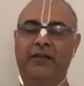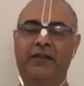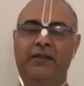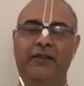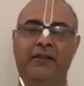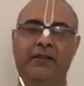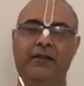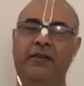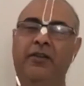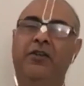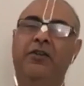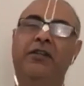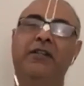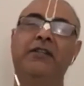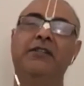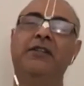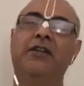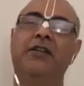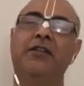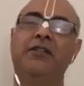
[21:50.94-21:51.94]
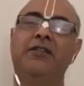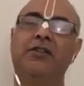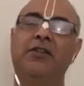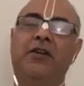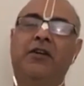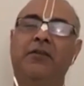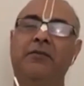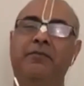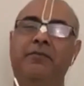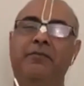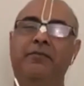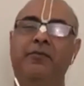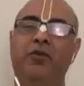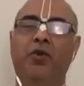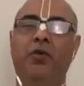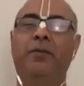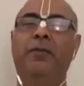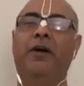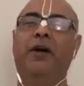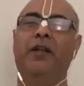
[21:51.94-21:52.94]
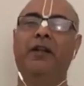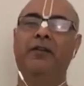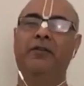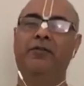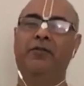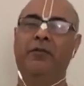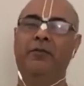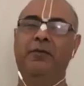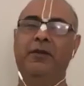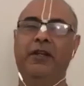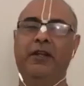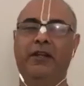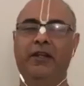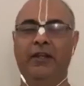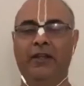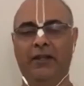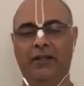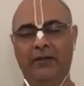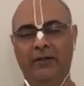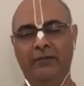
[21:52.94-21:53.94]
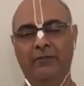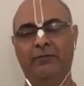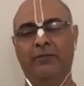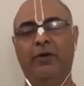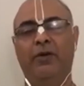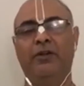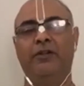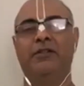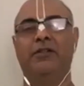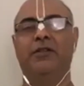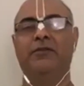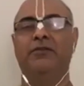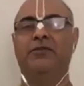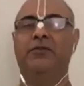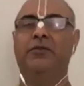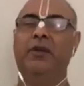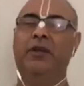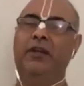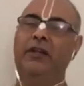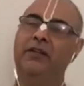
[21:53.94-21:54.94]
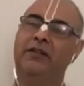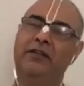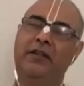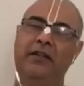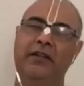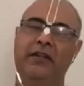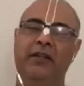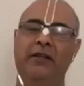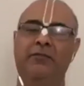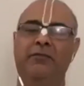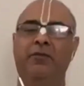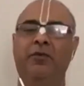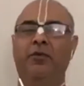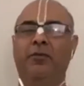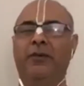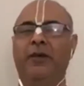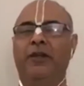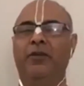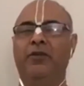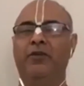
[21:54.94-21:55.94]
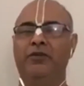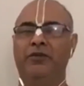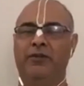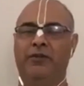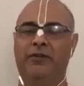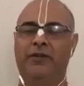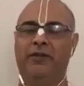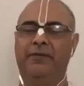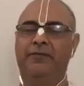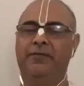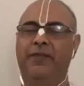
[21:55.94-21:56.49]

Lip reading: does not stop Gopal from taking pots of sweets, and then Gopal goes away.